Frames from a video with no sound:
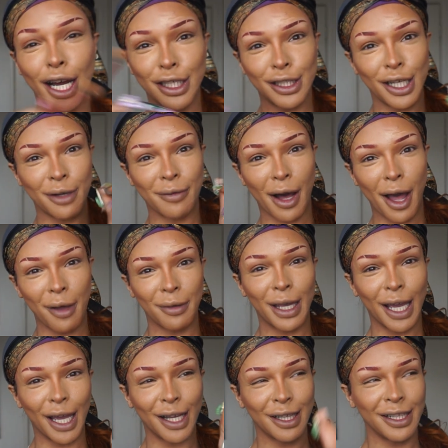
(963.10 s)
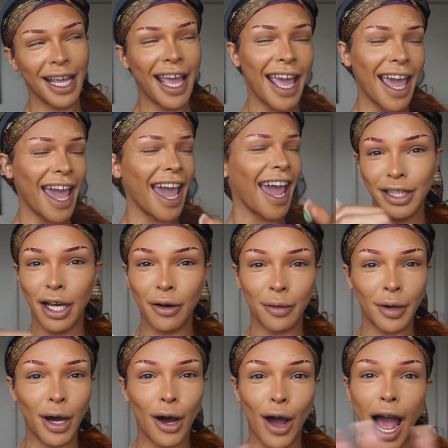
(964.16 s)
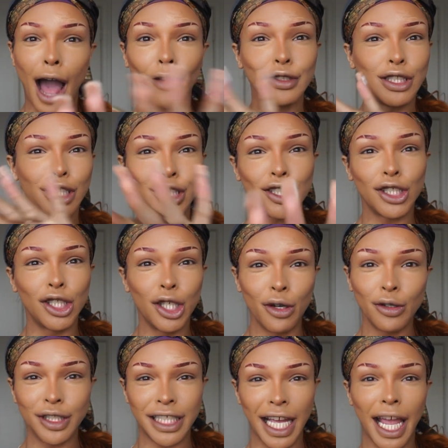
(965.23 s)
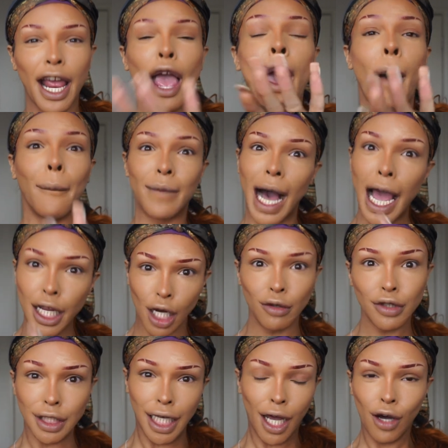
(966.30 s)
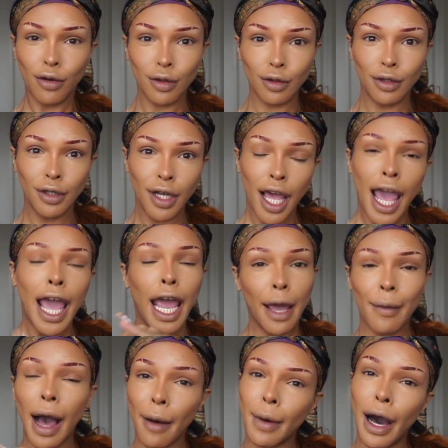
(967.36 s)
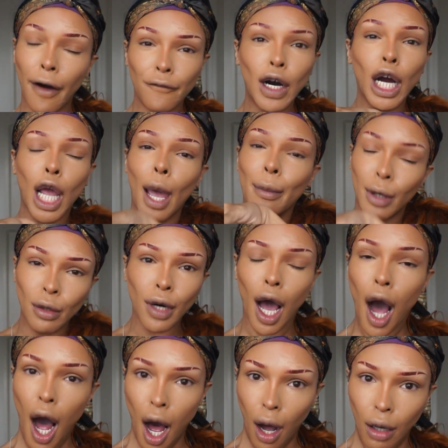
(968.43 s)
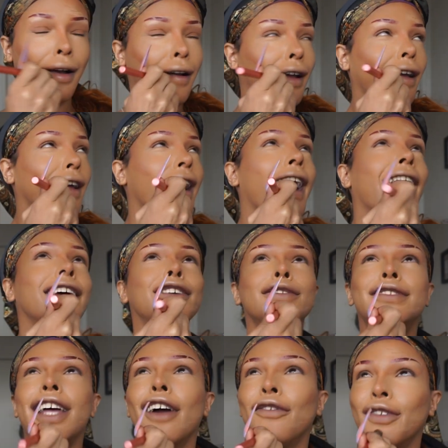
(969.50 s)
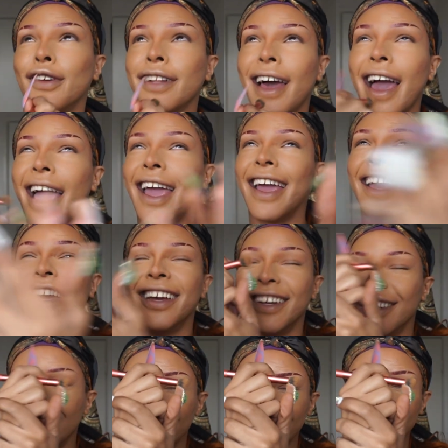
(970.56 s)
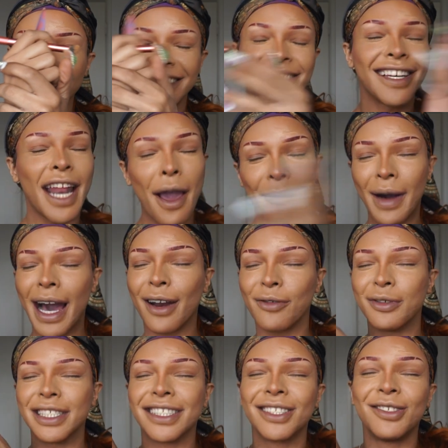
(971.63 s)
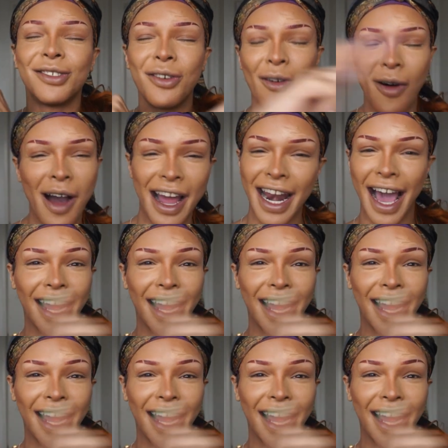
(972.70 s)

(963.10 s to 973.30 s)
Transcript: I did my big thing. Lo and behold, I was just using bio silk in my motherfucking boot hole. And I used that for like, so that bottle was gone.